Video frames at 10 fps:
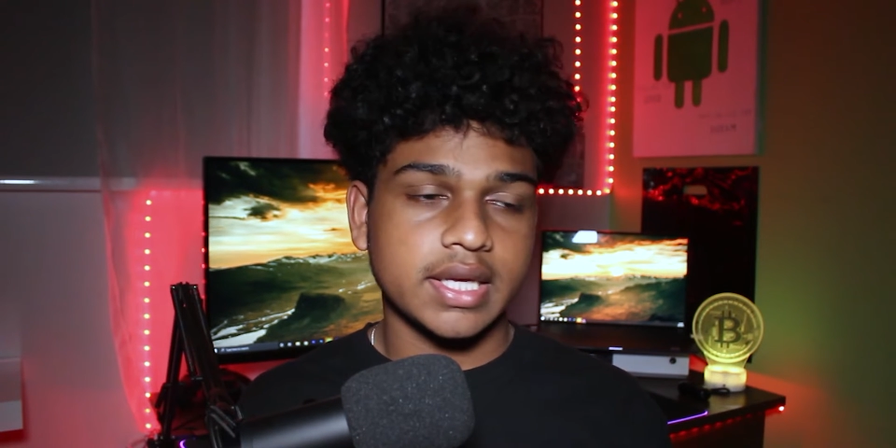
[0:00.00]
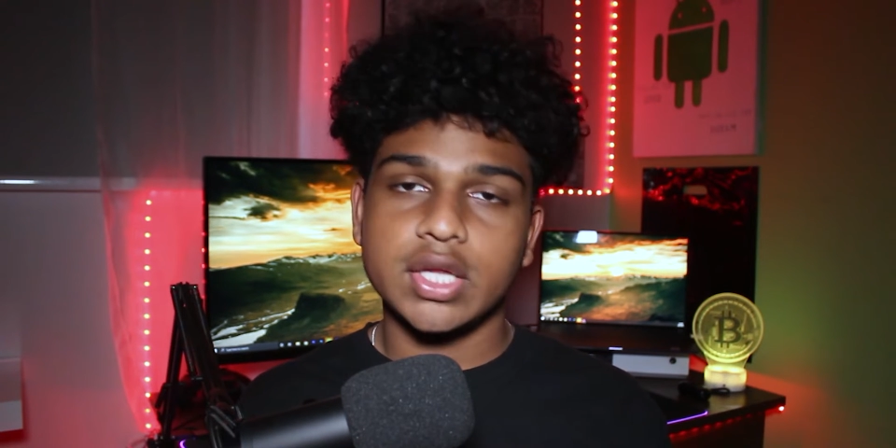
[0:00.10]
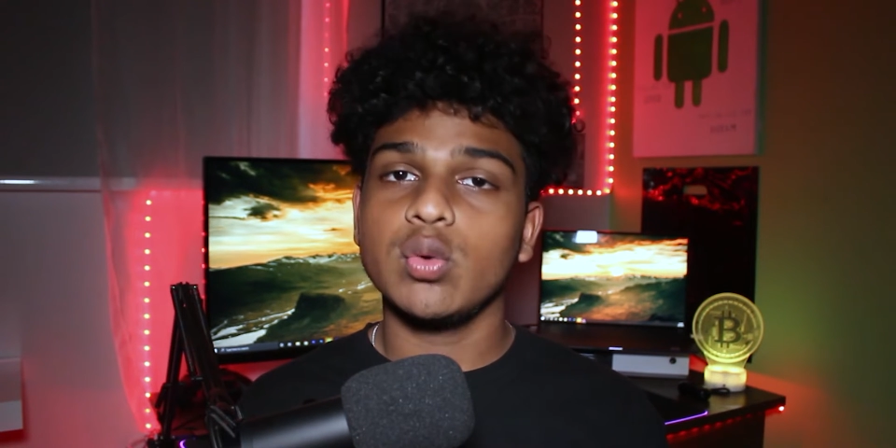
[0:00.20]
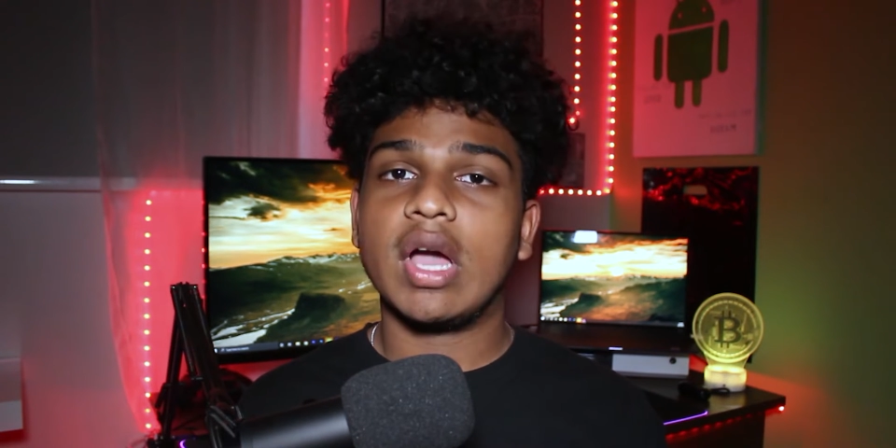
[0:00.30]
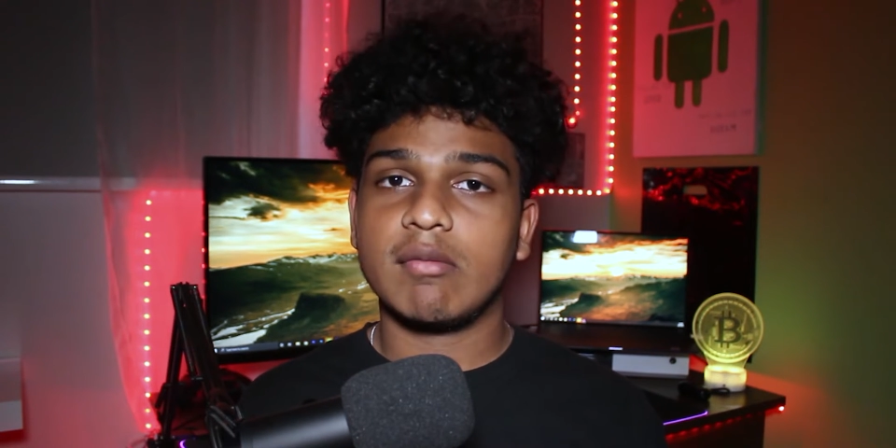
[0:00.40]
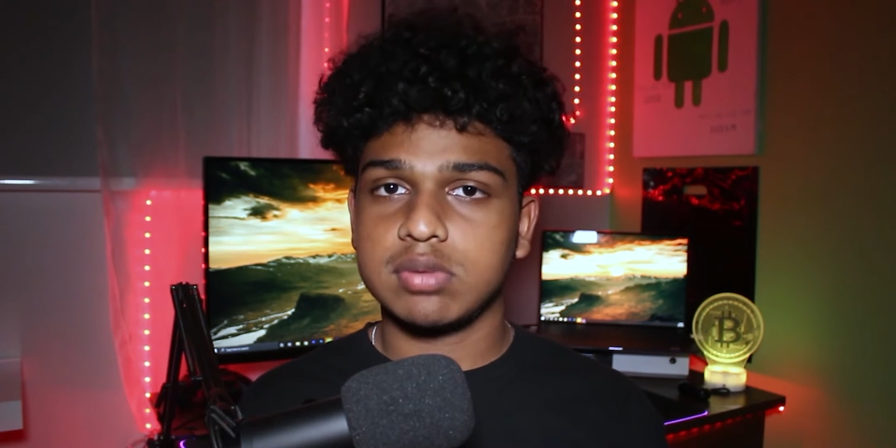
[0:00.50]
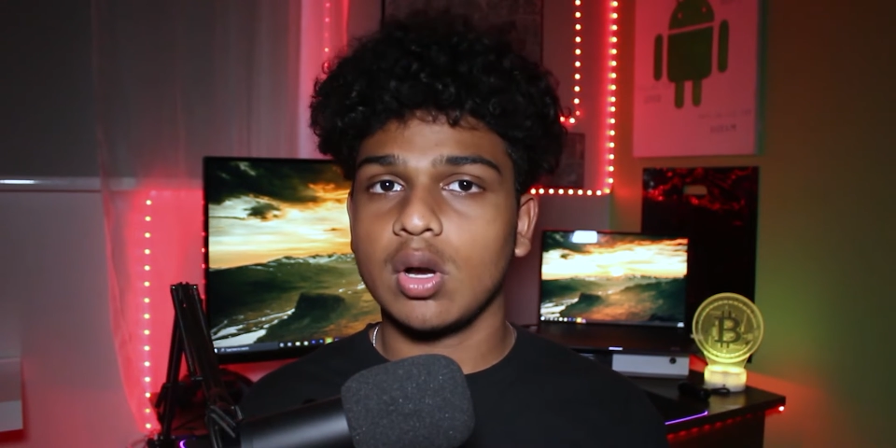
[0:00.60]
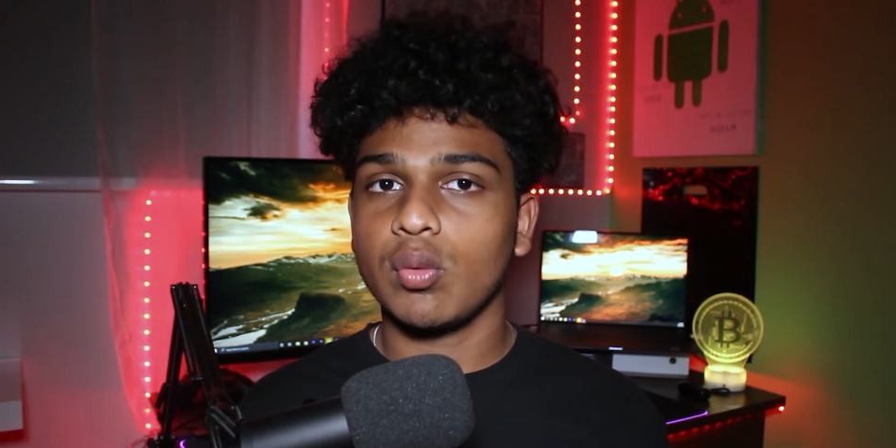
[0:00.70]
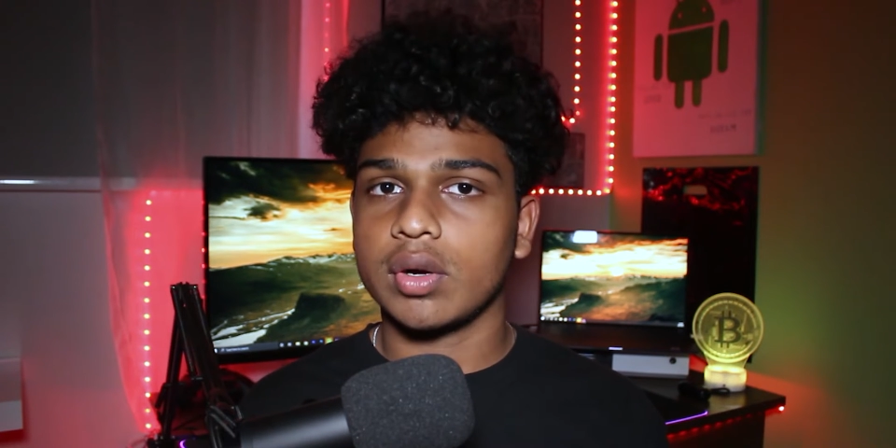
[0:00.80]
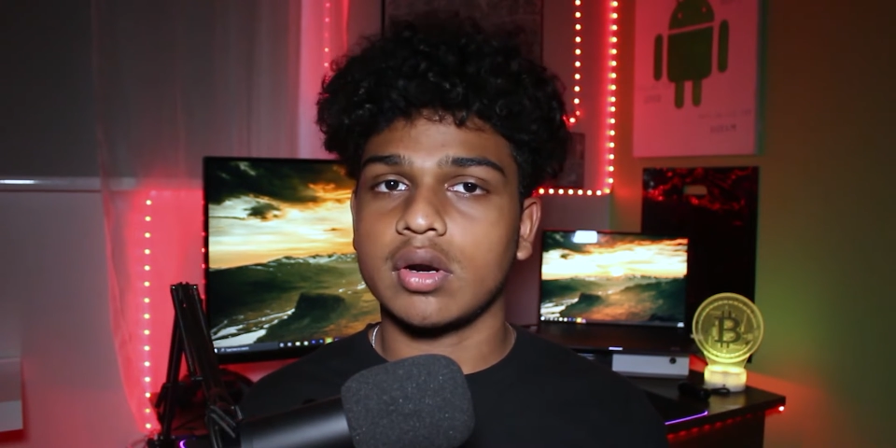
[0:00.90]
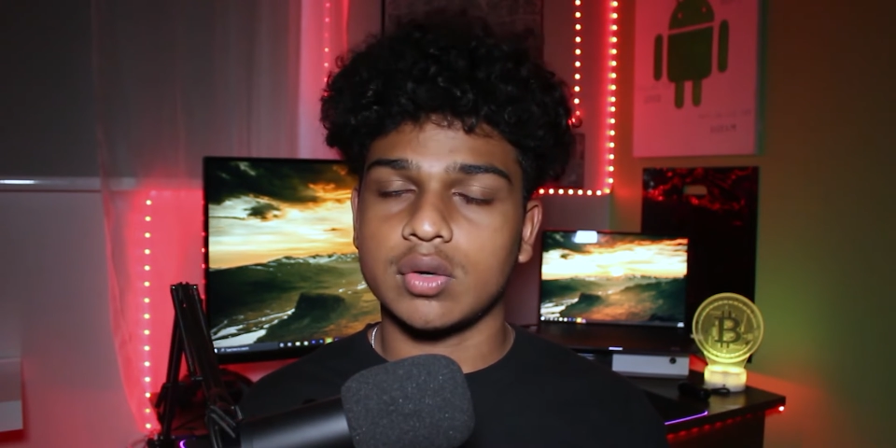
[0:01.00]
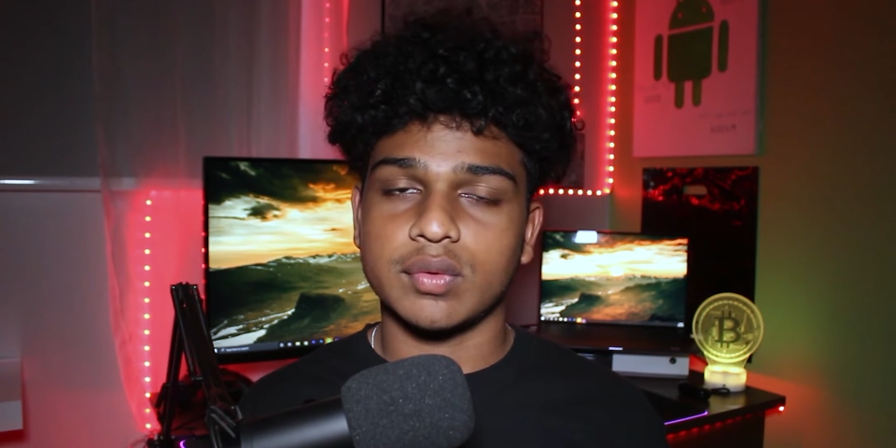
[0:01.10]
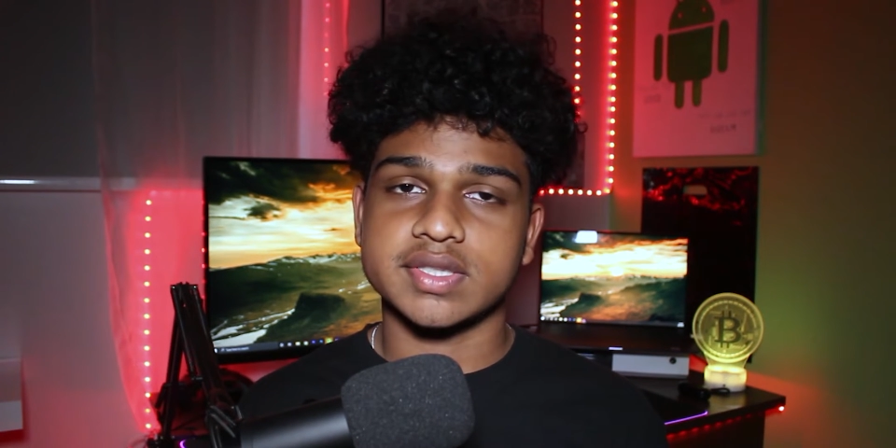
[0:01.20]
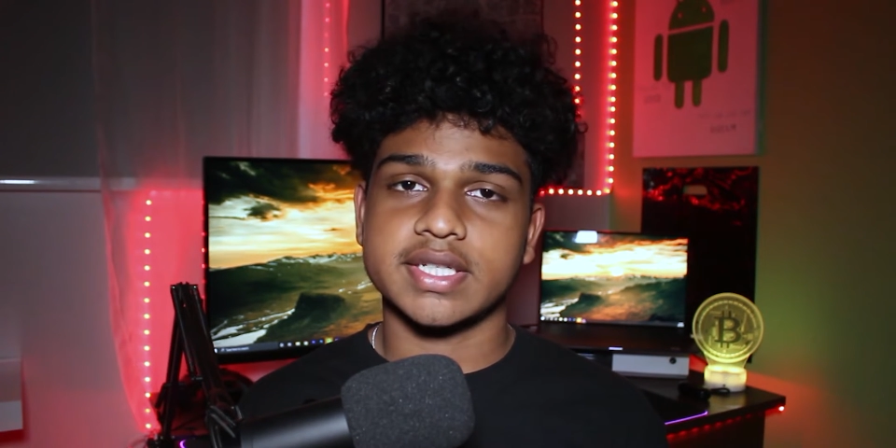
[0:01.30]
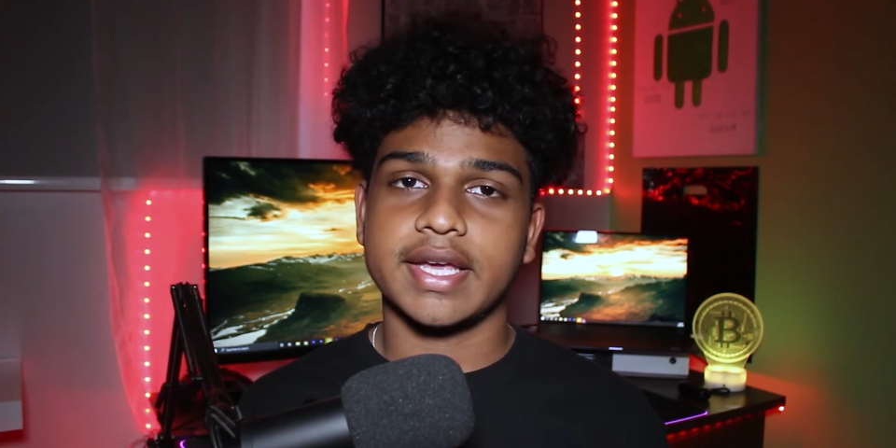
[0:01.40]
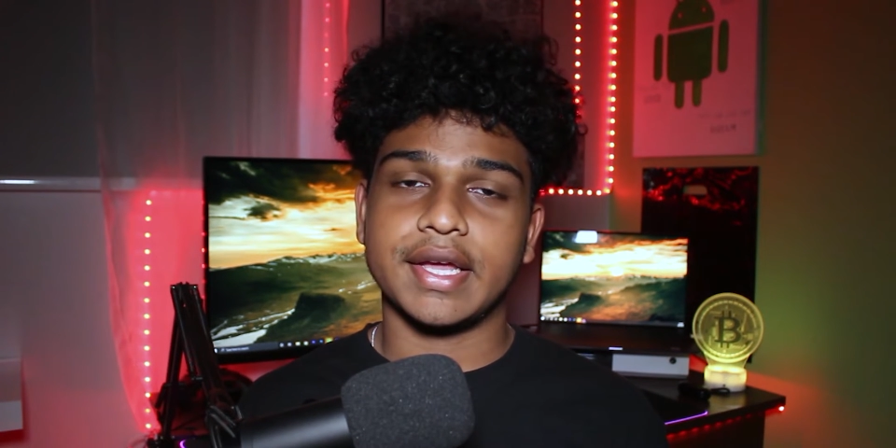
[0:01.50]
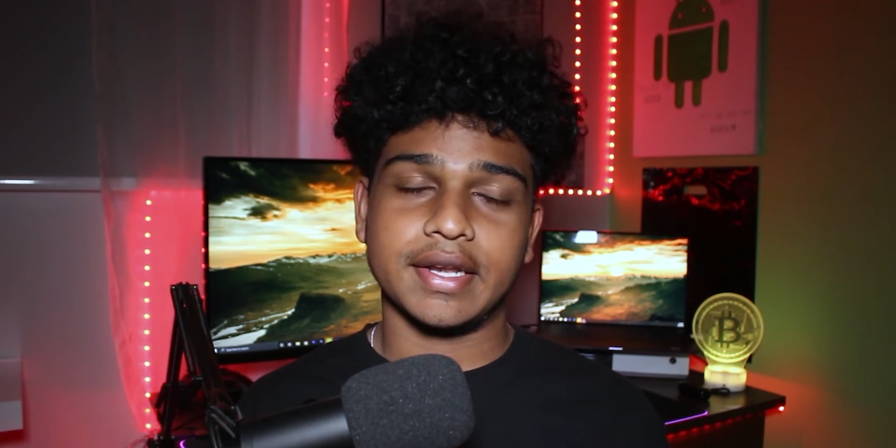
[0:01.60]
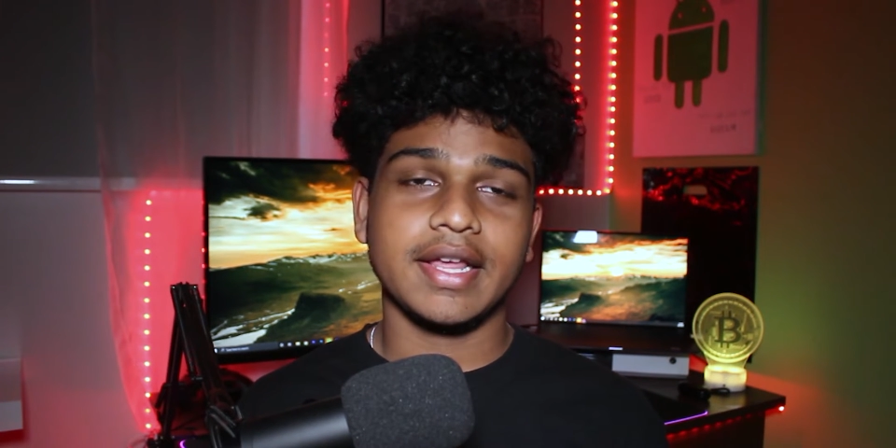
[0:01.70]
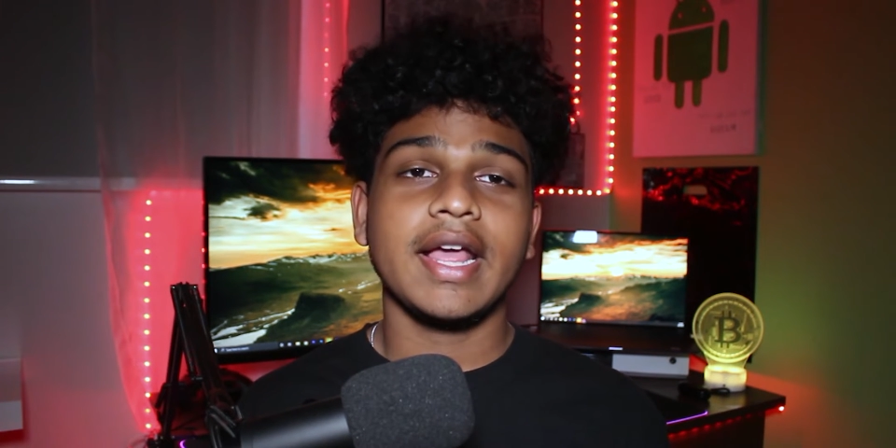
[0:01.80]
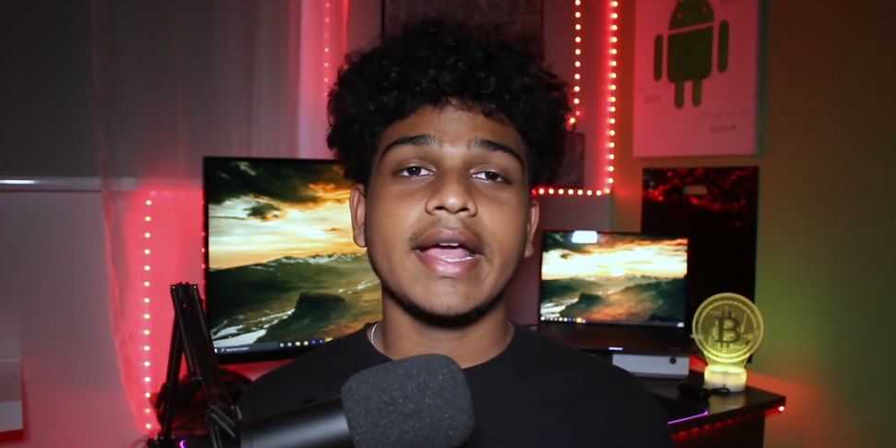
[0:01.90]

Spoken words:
you have bloatware on once again,